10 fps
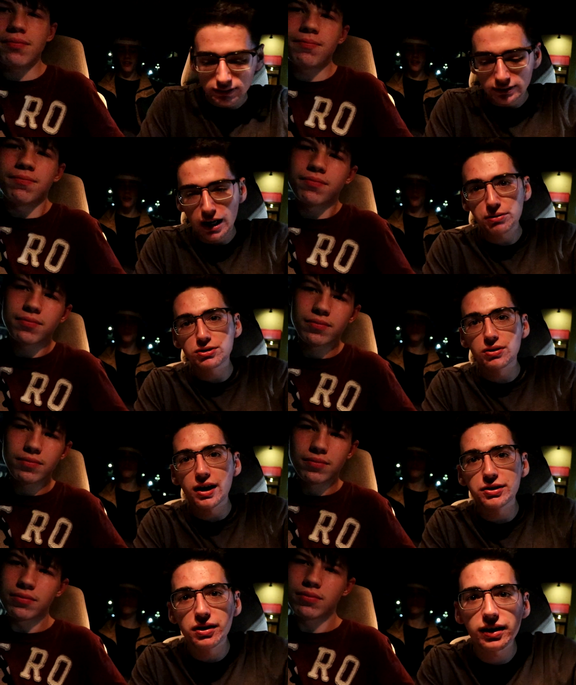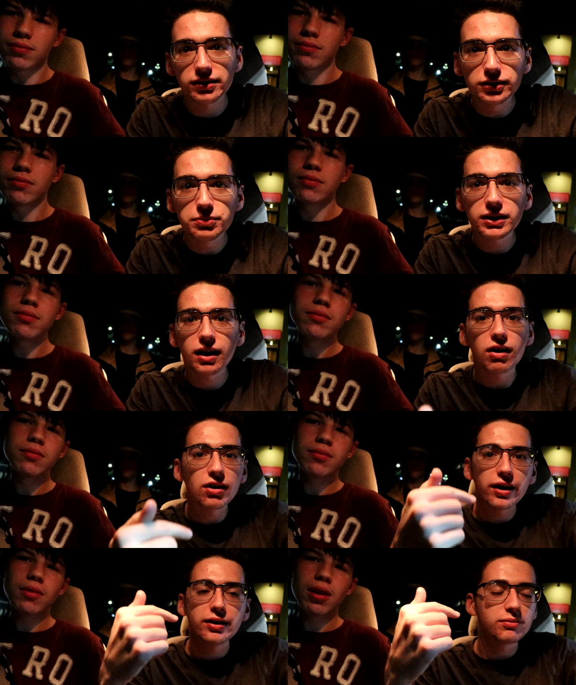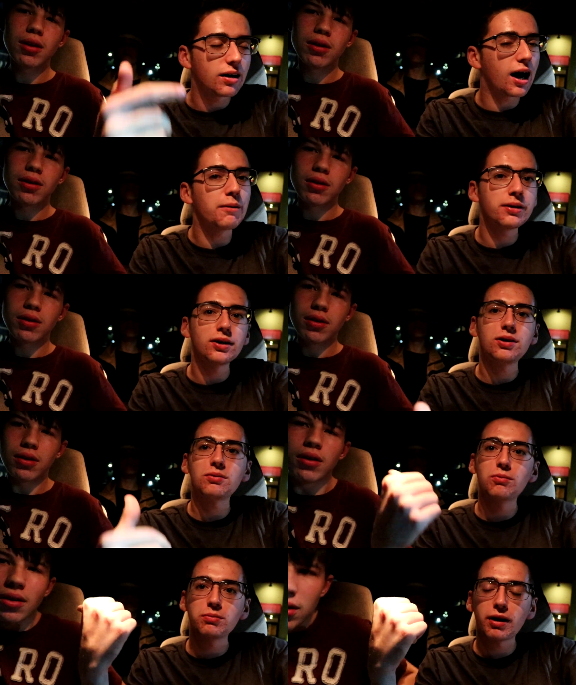Speaker 1: Hey, what's going on, you guys? It's me, Connor, and I'm here with